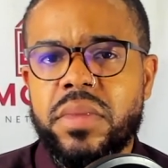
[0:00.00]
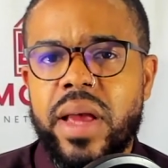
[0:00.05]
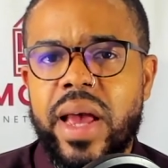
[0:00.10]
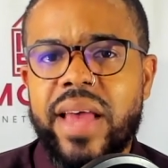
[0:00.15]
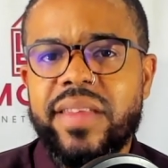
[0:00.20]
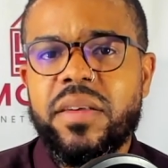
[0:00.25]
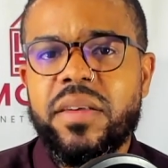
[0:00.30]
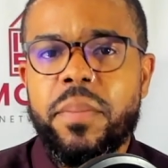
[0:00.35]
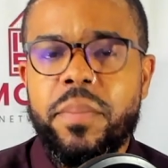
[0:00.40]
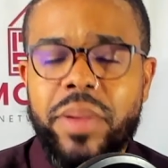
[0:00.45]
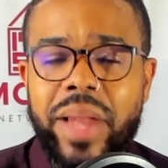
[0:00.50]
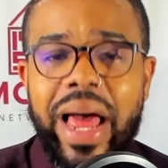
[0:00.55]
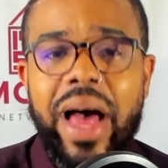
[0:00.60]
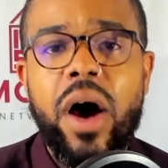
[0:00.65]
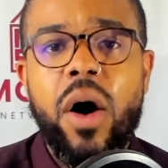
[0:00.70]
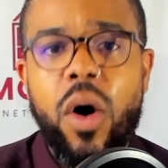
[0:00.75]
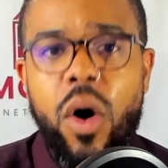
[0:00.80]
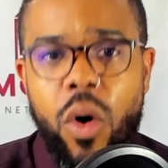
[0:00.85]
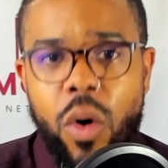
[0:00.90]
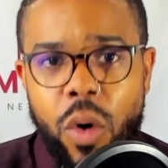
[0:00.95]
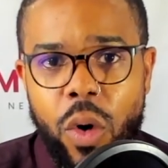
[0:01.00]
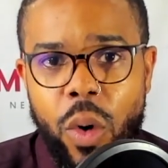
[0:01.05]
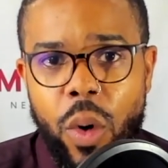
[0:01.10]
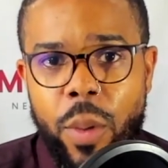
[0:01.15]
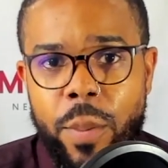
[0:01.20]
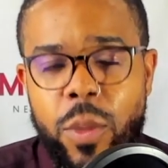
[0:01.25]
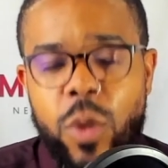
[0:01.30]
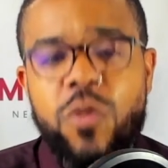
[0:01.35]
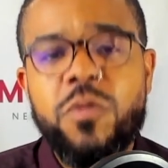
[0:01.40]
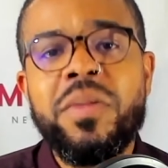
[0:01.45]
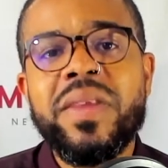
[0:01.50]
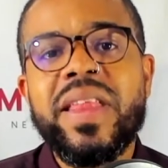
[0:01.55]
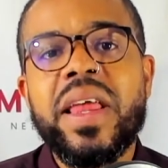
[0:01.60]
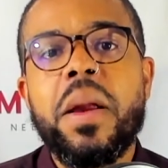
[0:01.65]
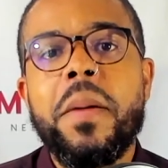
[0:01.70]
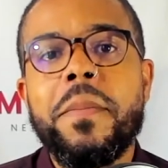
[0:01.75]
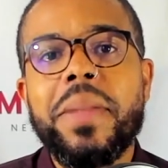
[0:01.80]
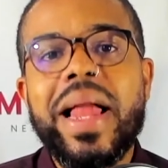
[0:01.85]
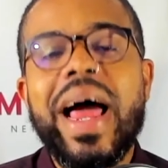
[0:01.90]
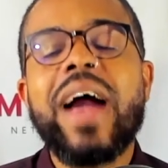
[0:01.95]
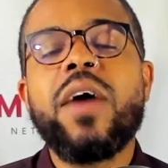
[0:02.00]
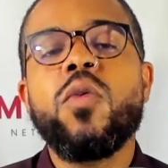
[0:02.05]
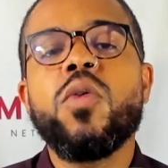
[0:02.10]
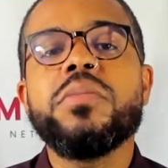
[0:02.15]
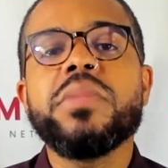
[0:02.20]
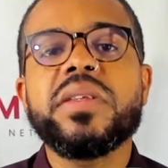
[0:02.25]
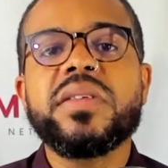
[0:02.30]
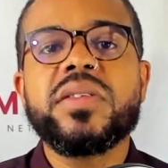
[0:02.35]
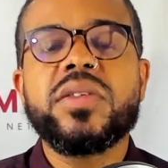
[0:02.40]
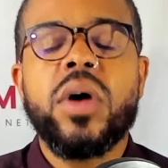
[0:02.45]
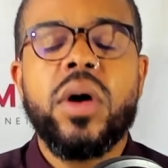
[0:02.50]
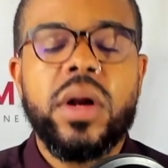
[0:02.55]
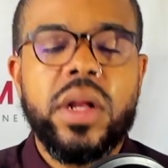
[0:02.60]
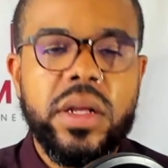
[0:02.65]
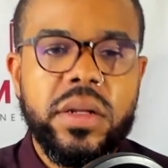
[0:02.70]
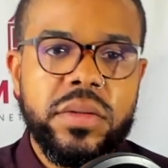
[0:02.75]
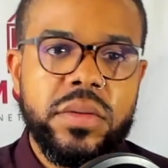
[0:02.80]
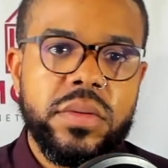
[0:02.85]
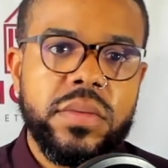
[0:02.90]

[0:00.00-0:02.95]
as a, a, a movement that a black woman started.